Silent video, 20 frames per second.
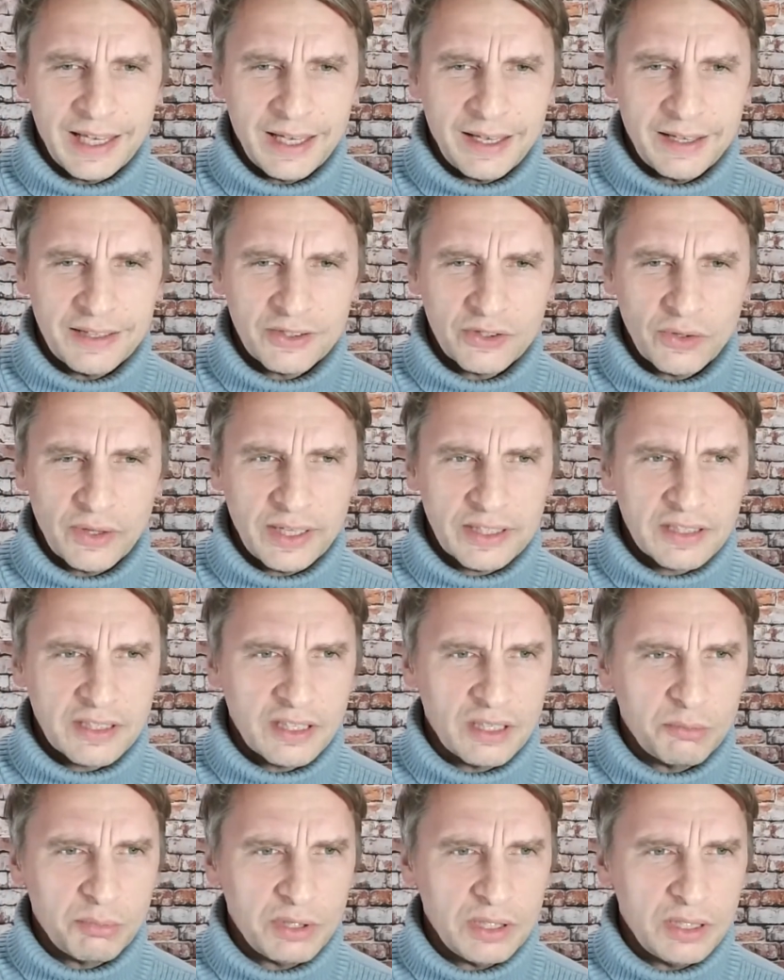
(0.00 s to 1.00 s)
so that's
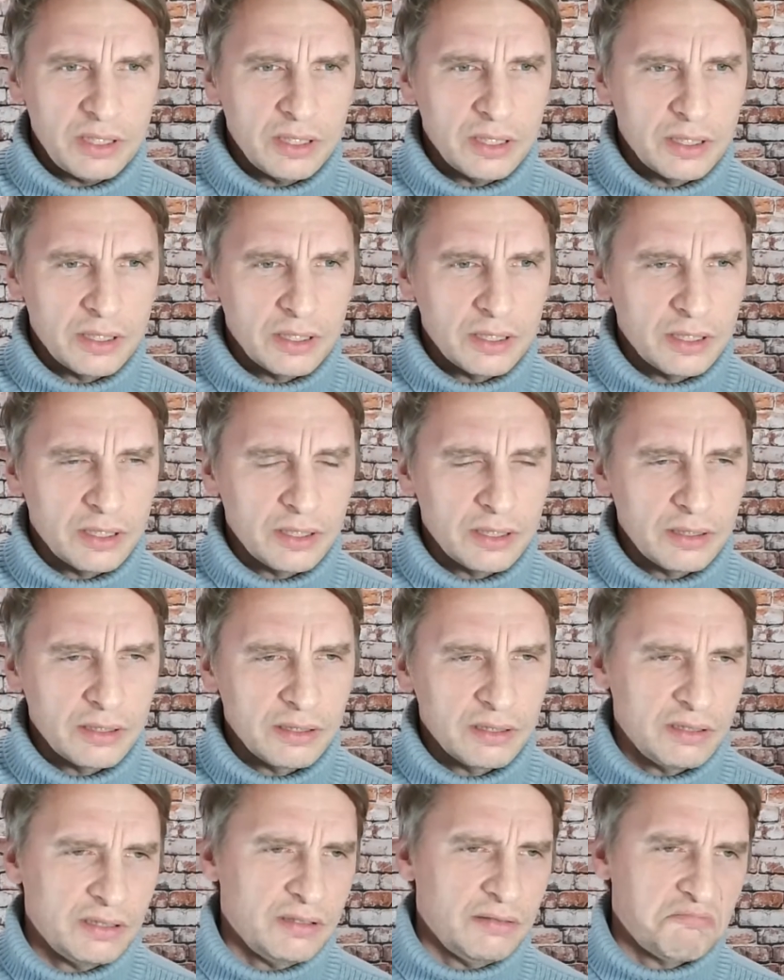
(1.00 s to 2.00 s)
going to be
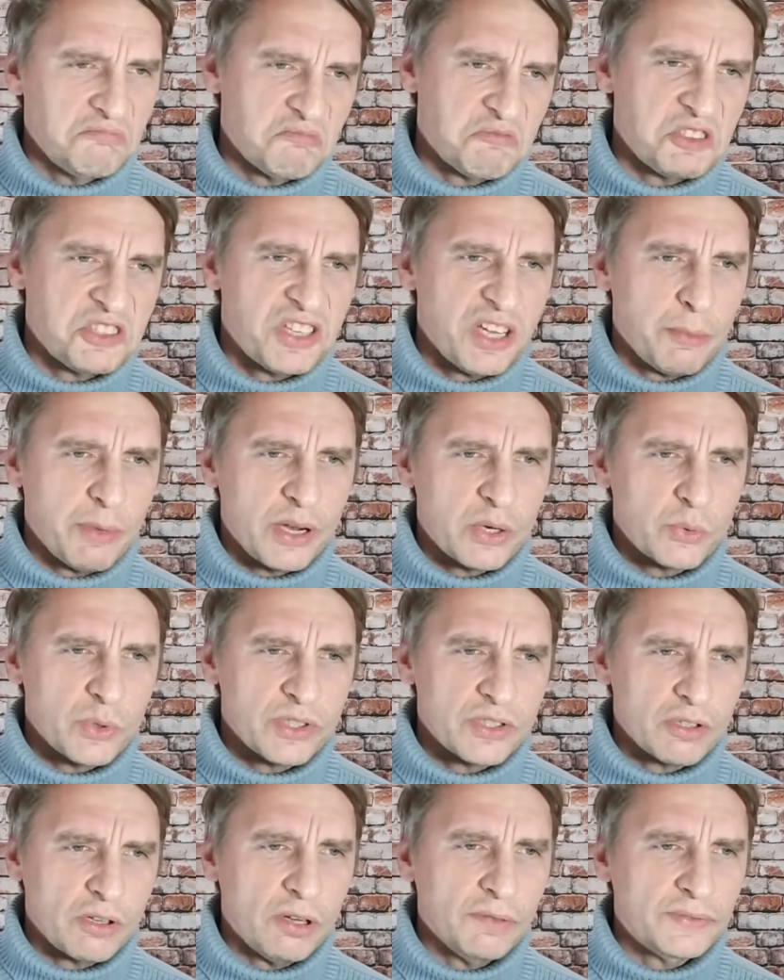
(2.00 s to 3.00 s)

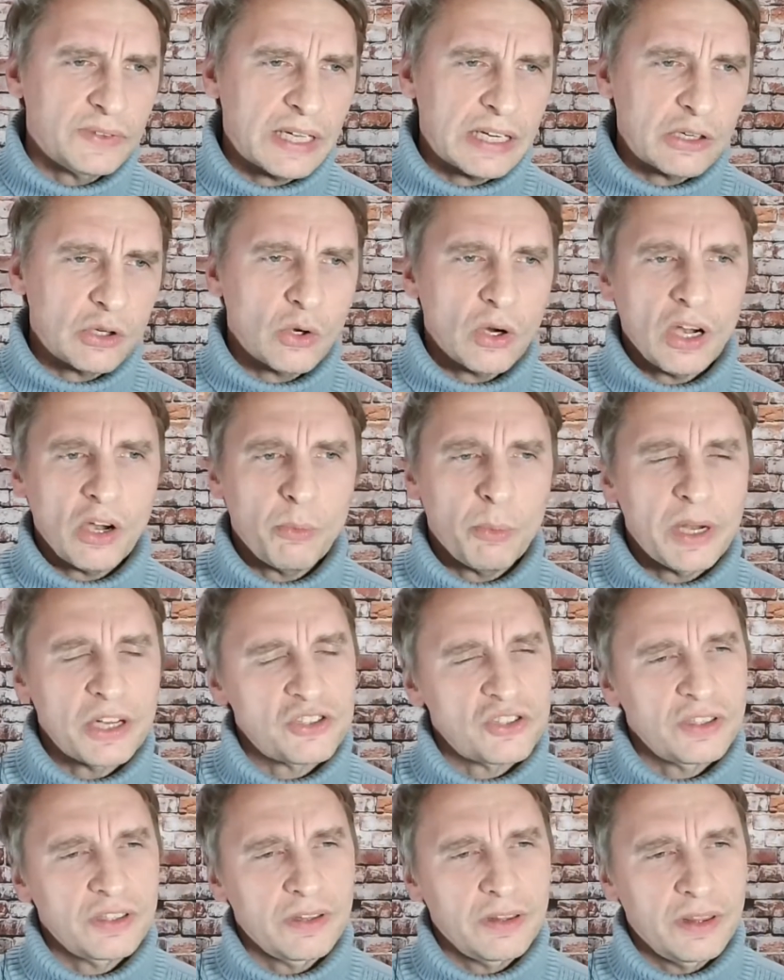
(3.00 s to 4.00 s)
semi-resolved. I don't know how
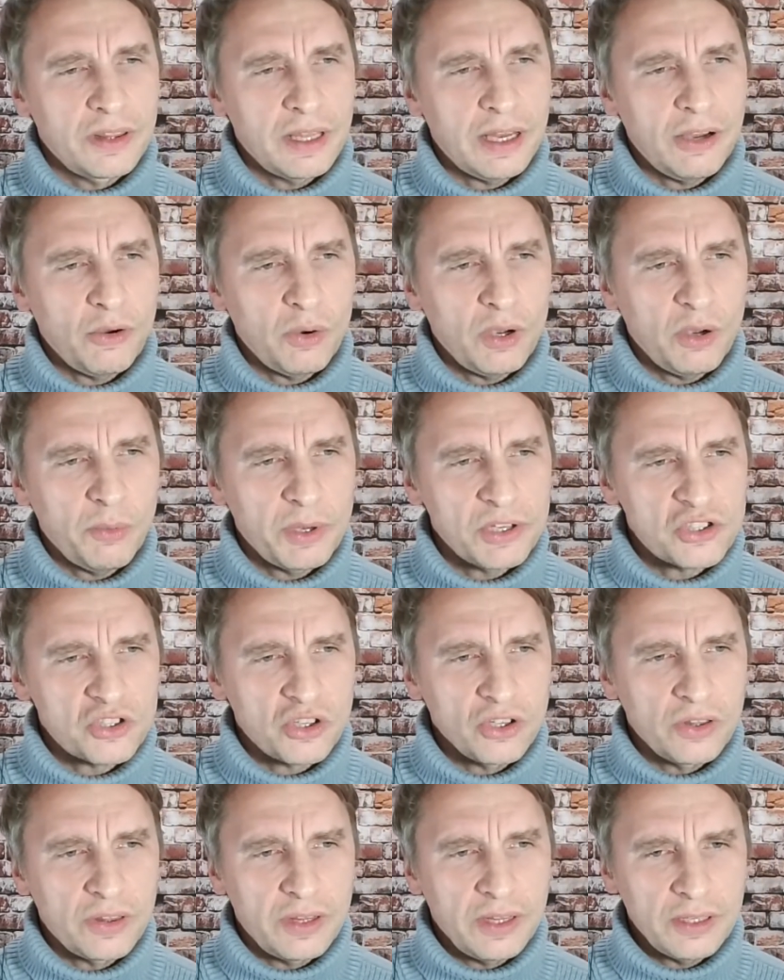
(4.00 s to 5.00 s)
much
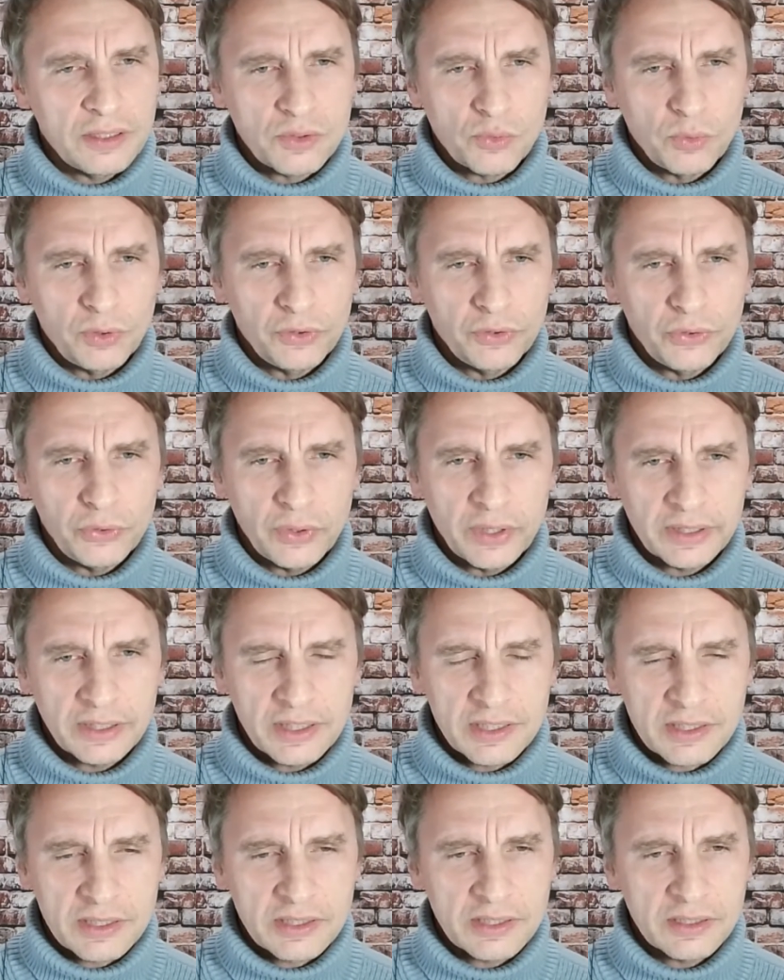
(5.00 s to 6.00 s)
good this will do. I
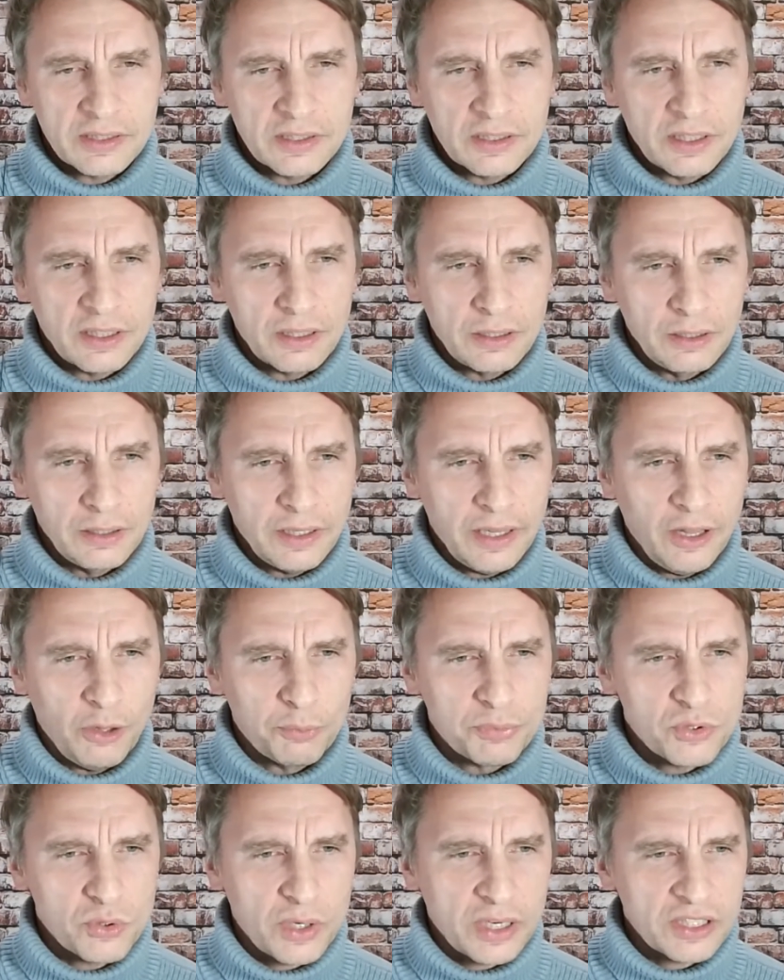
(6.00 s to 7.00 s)
guess it'll
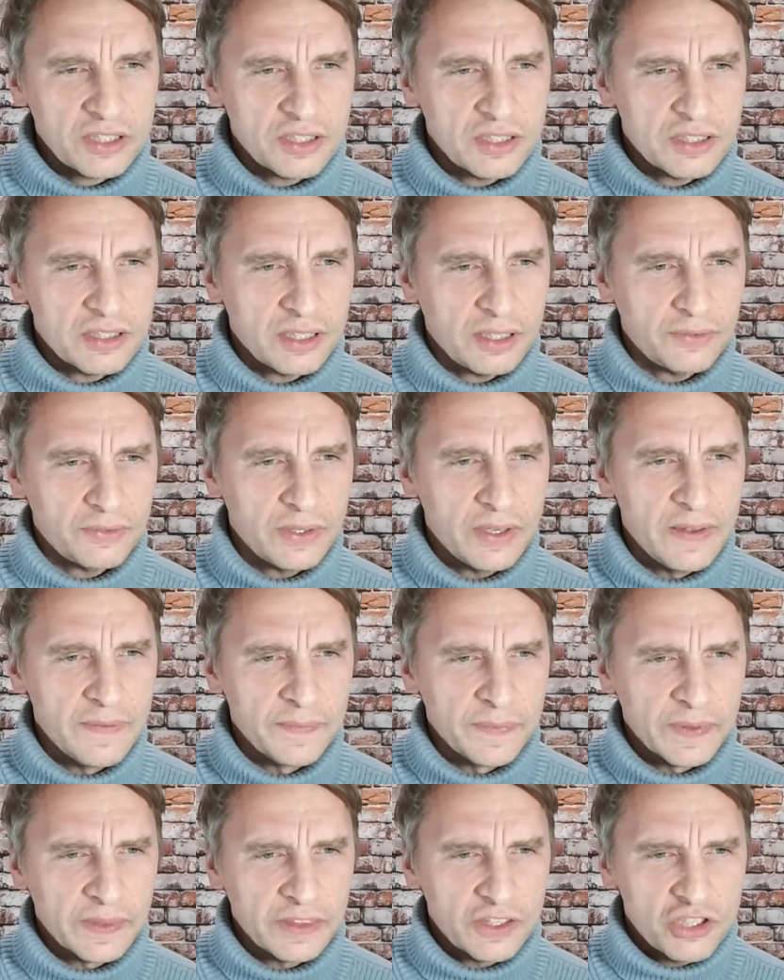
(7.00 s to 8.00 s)
help trucks and stuff.
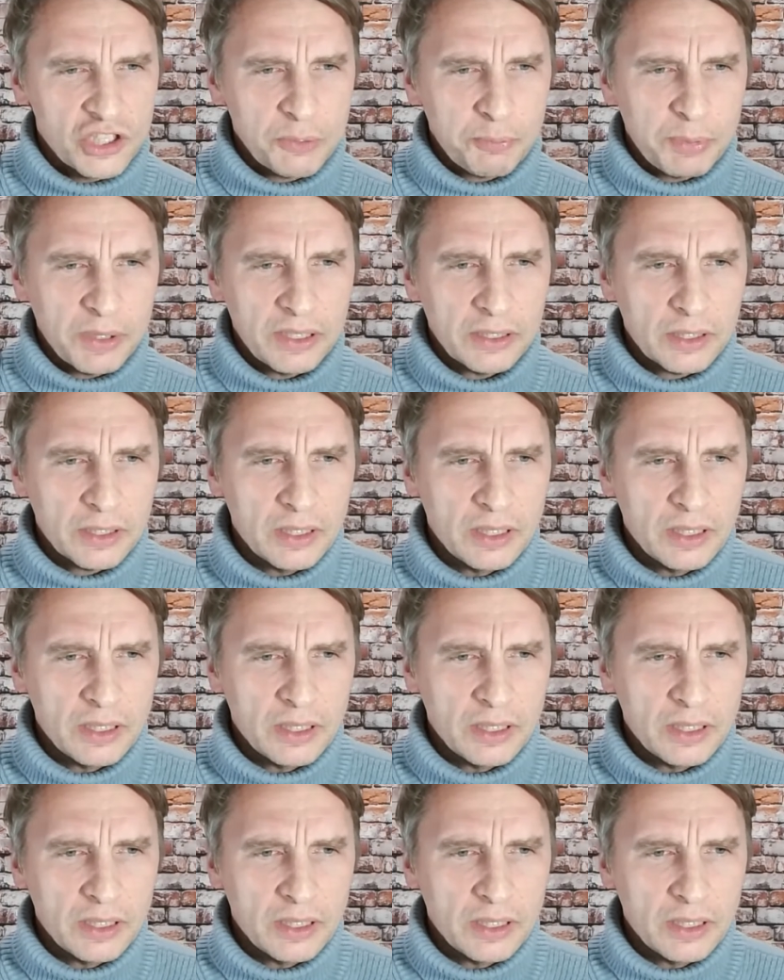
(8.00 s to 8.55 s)
The shipment,